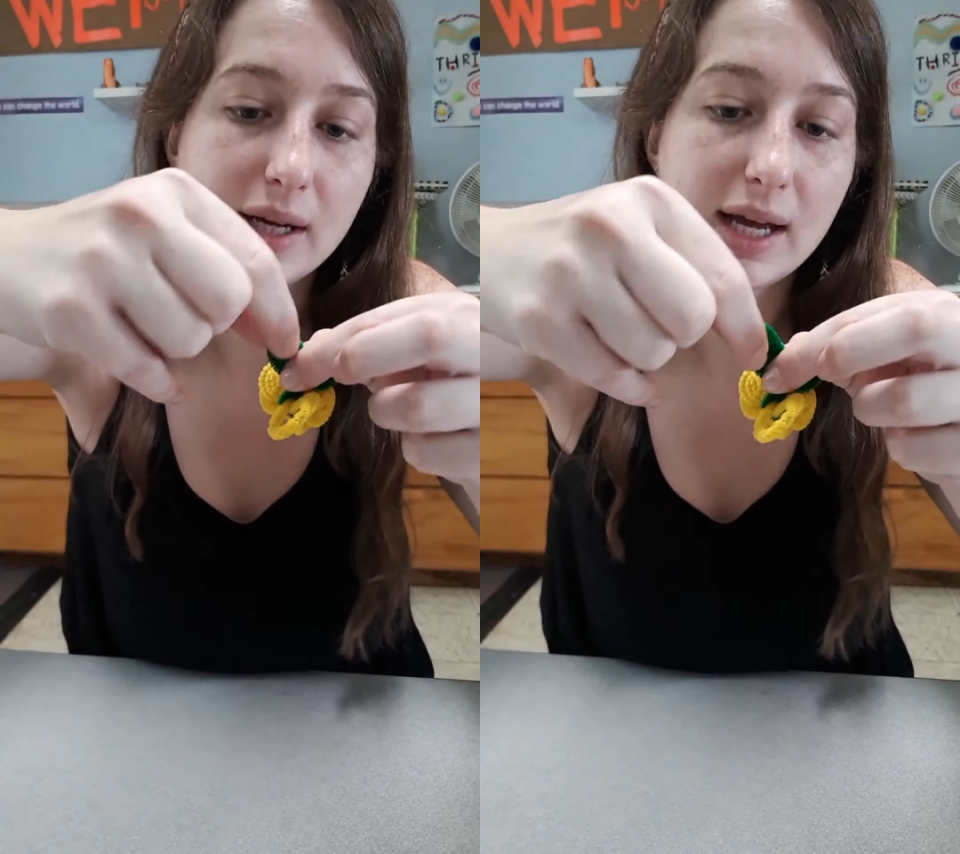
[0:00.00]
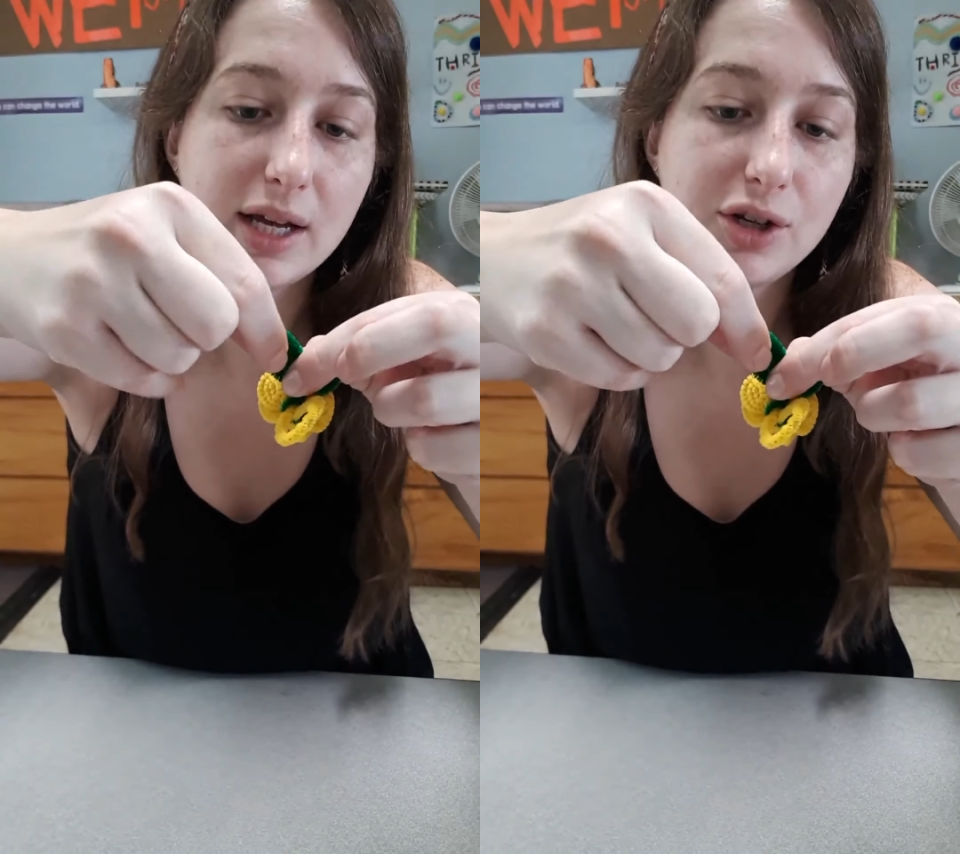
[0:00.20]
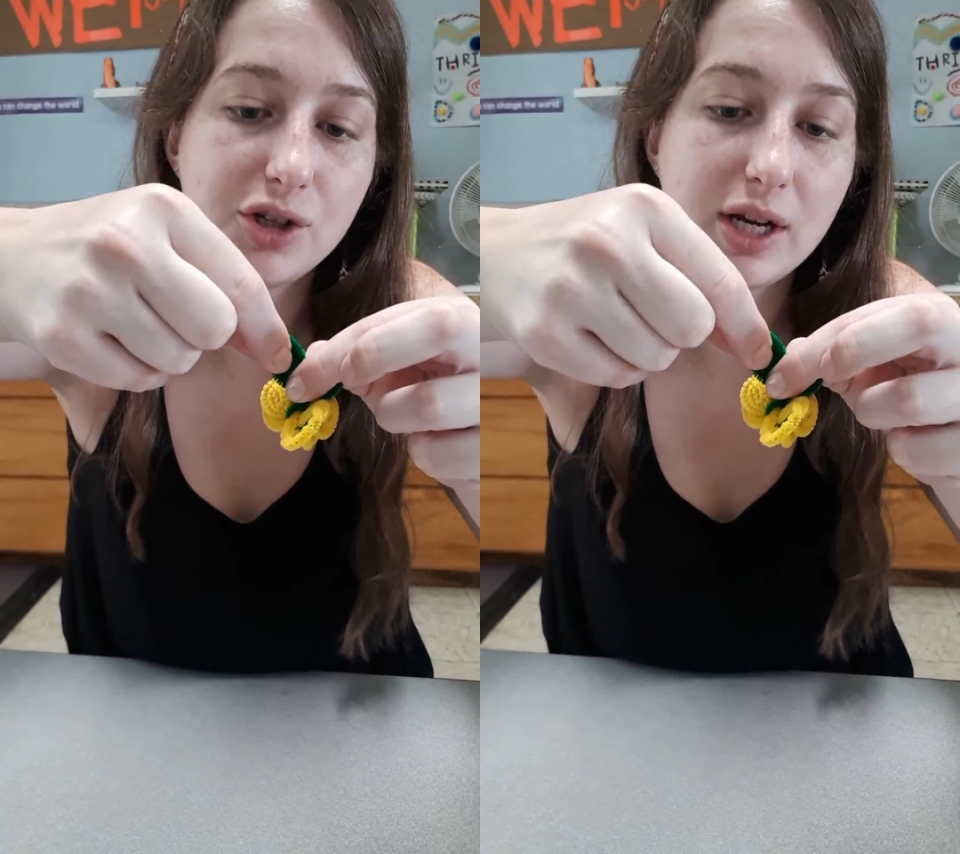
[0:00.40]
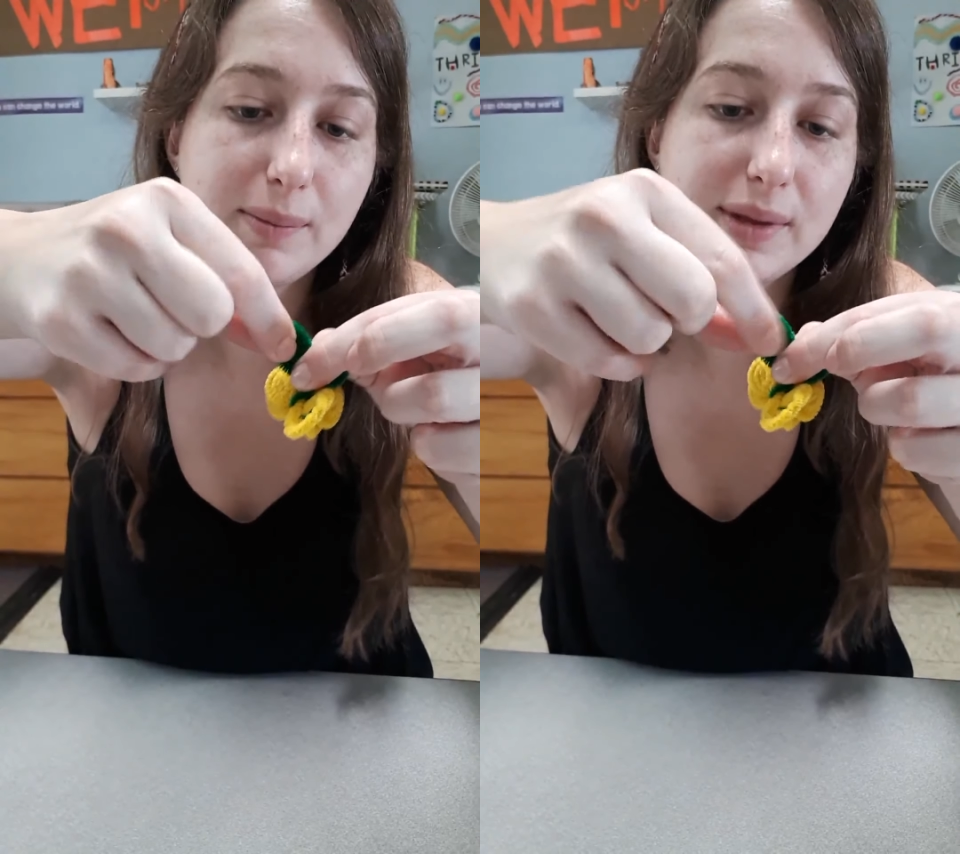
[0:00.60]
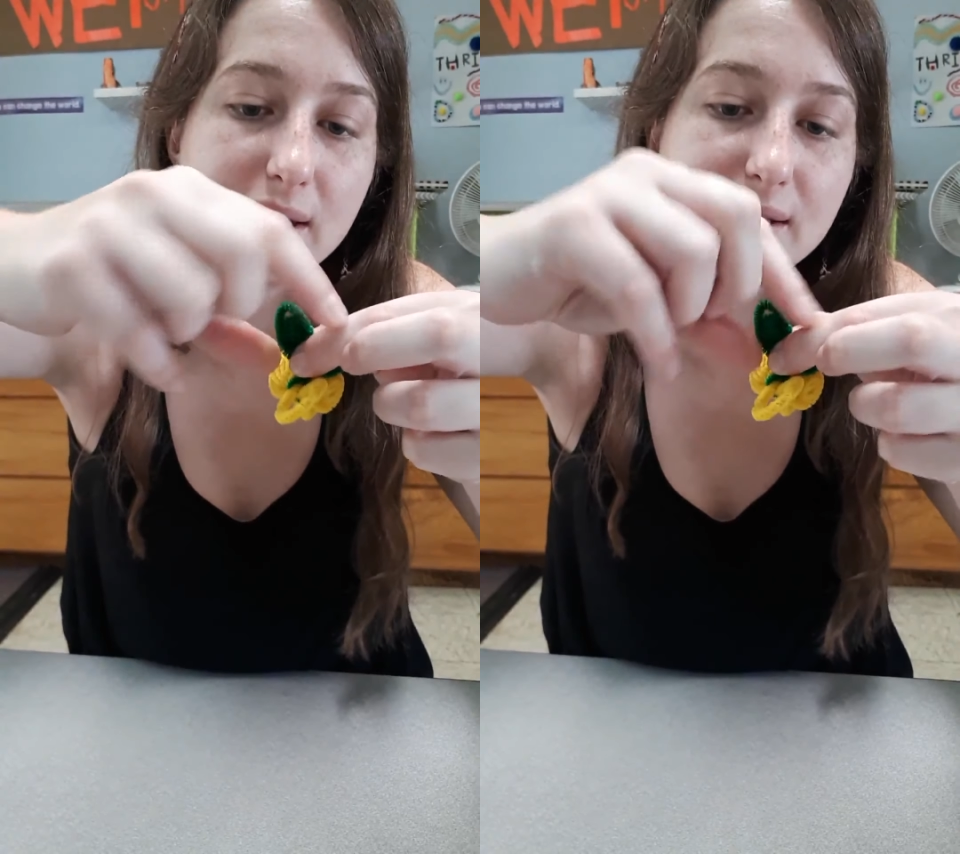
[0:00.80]
and
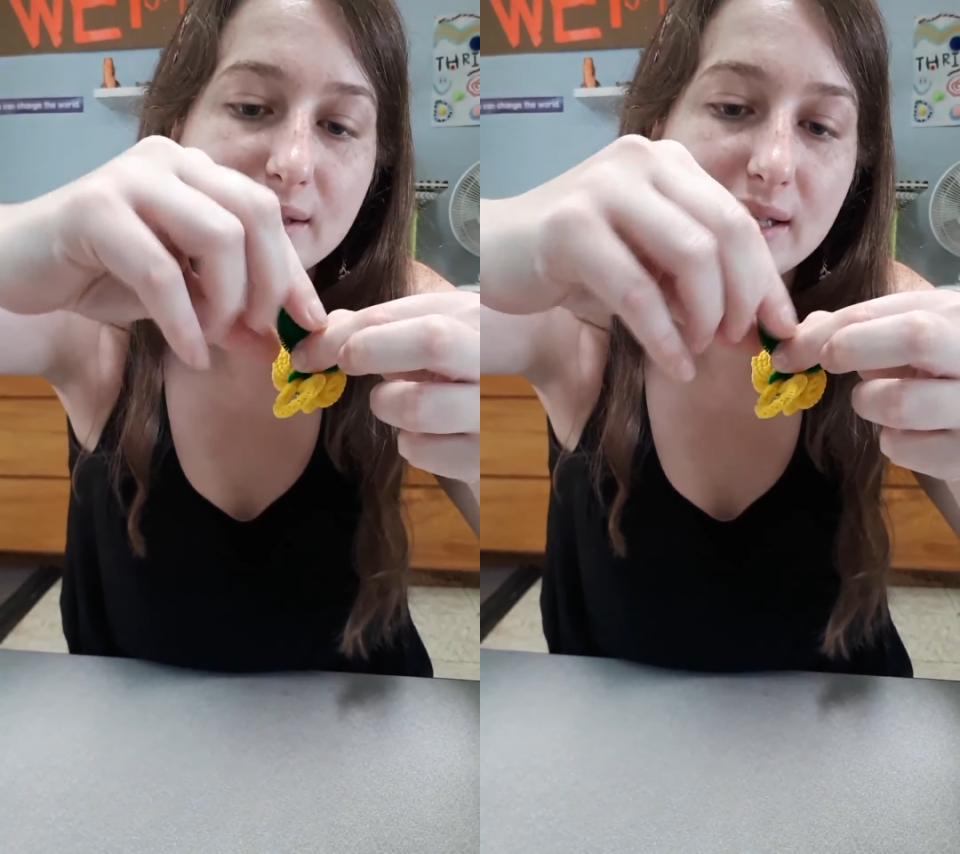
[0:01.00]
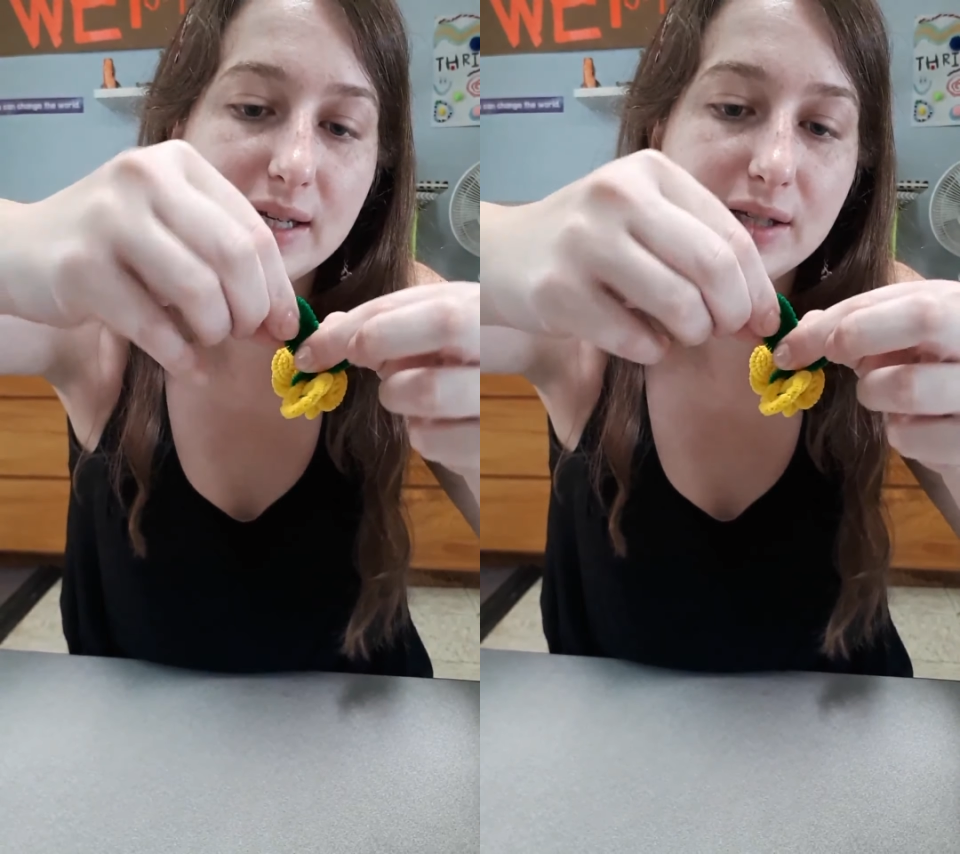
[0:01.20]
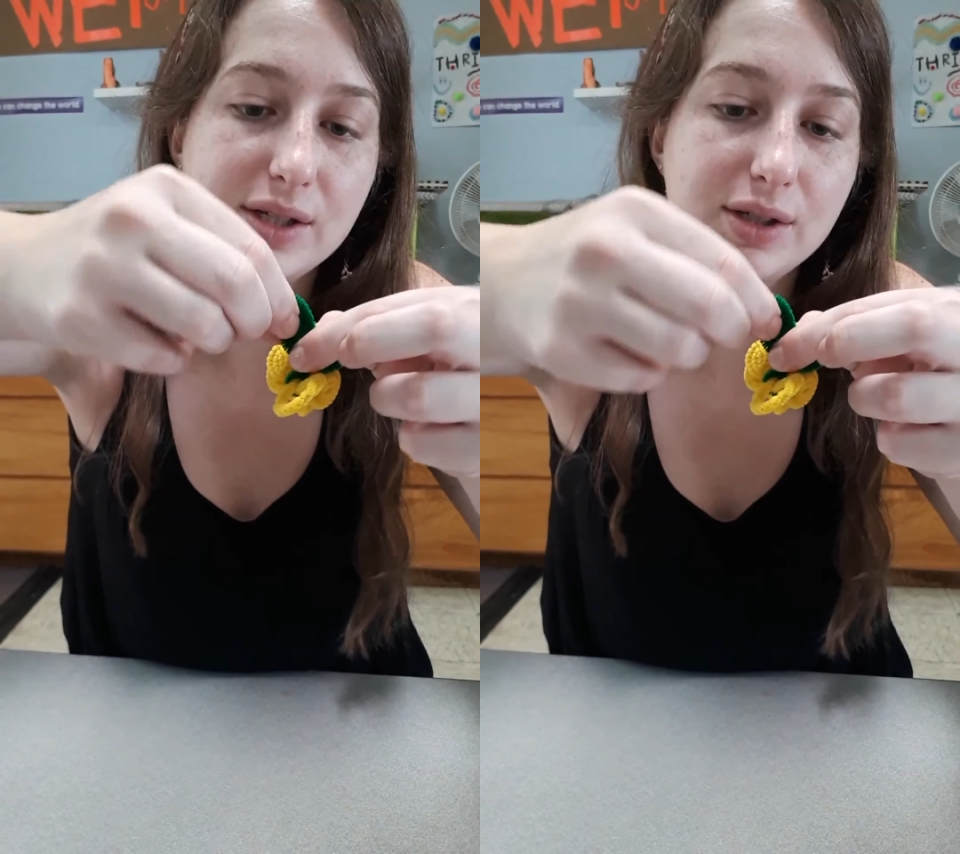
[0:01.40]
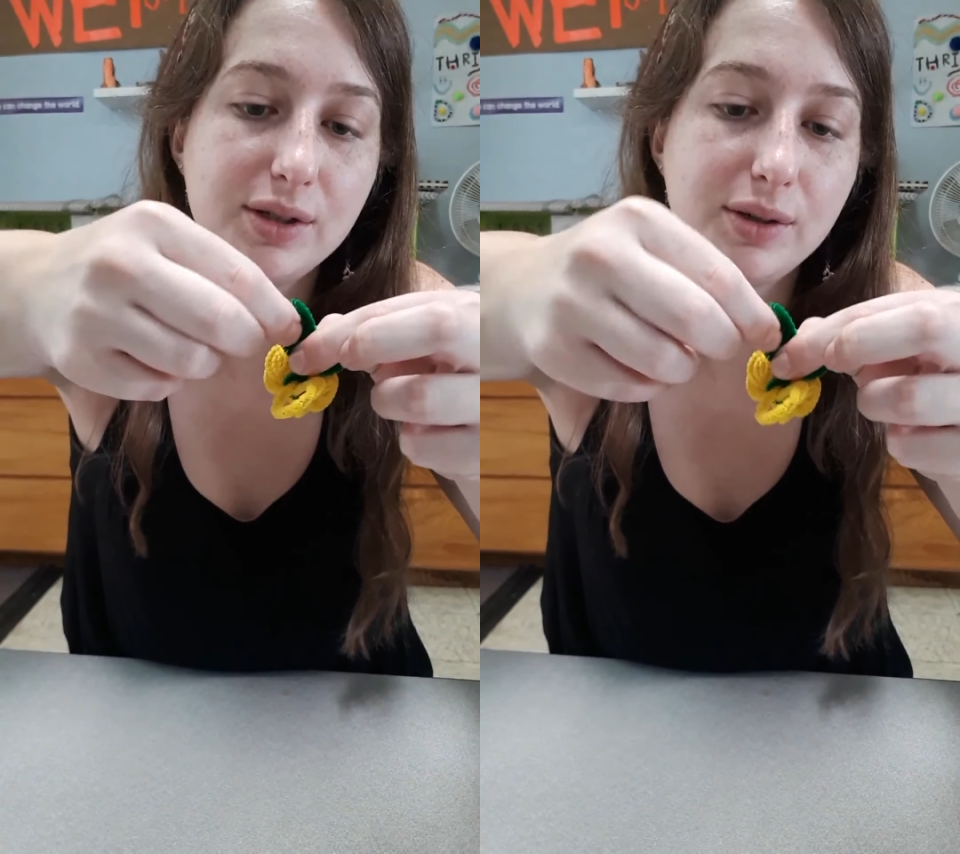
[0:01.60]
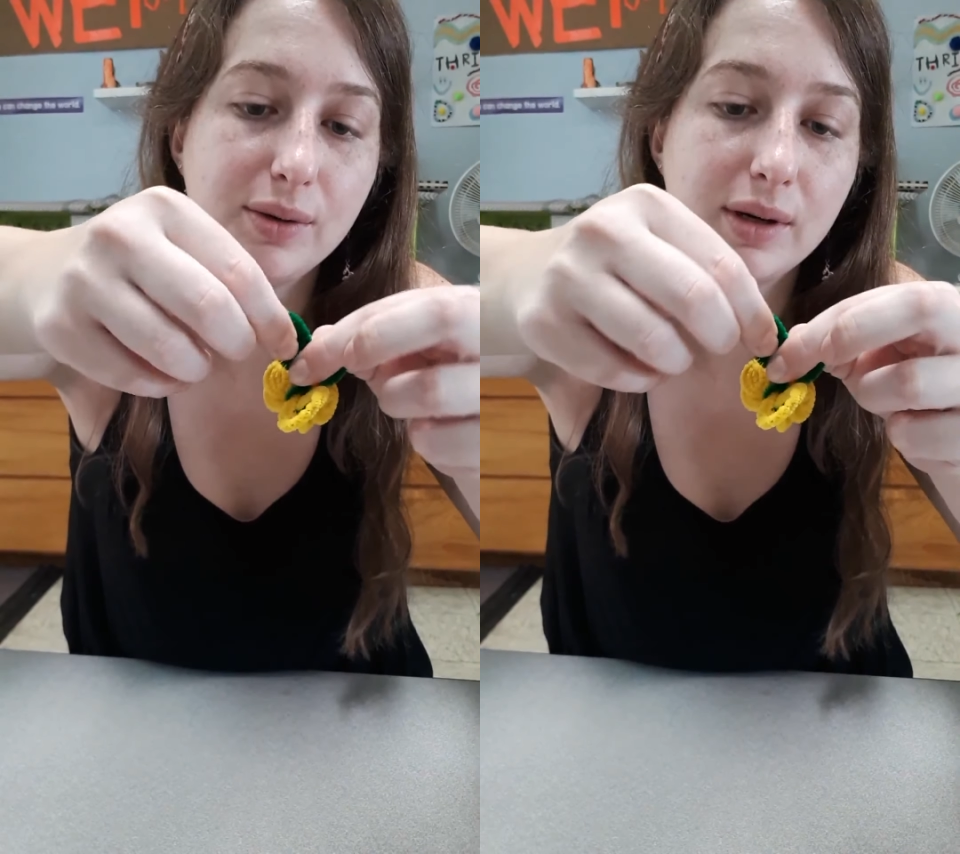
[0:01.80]
shape this
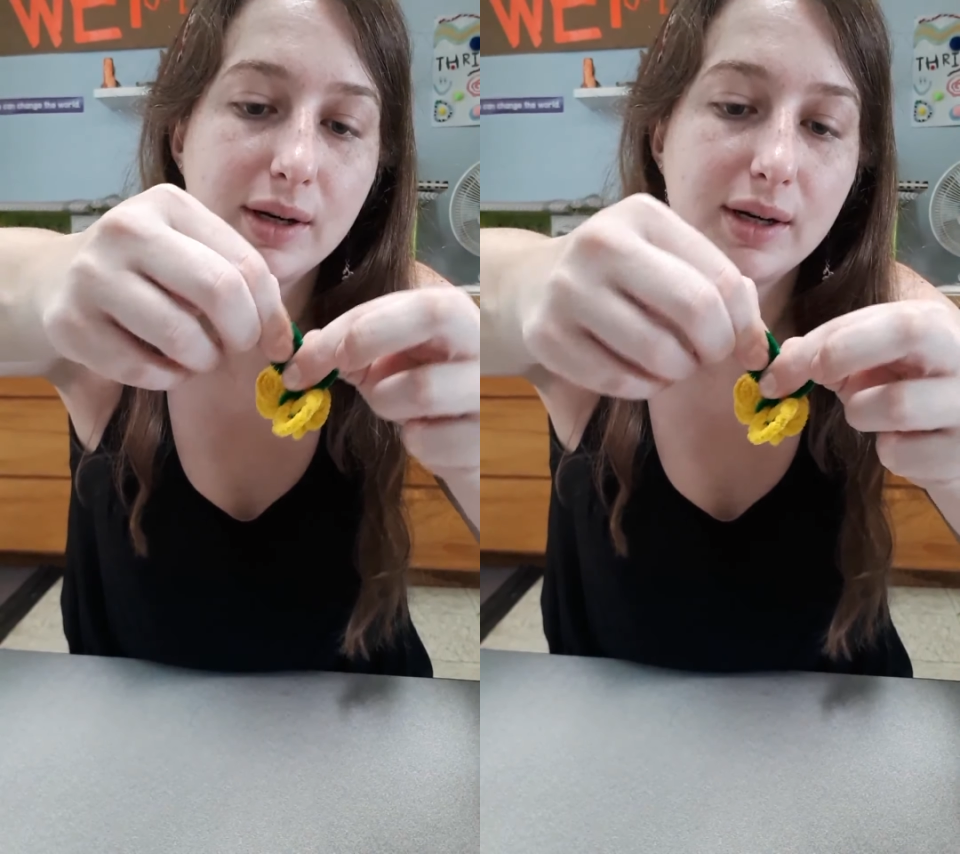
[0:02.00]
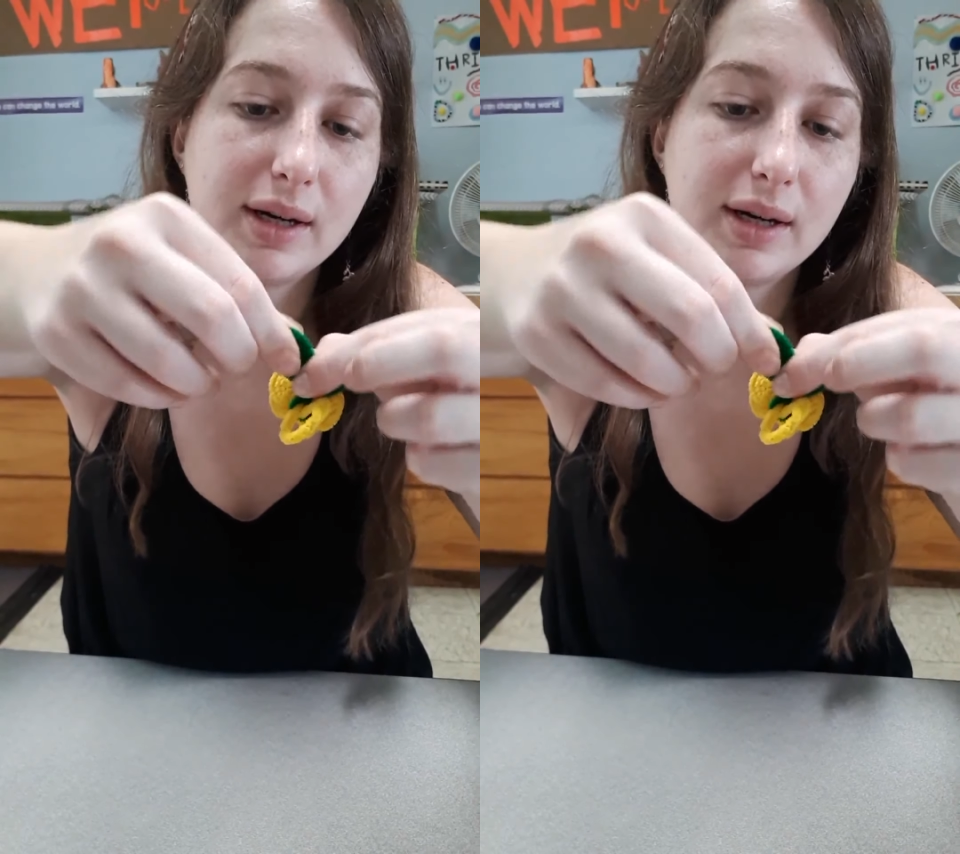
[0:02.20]
into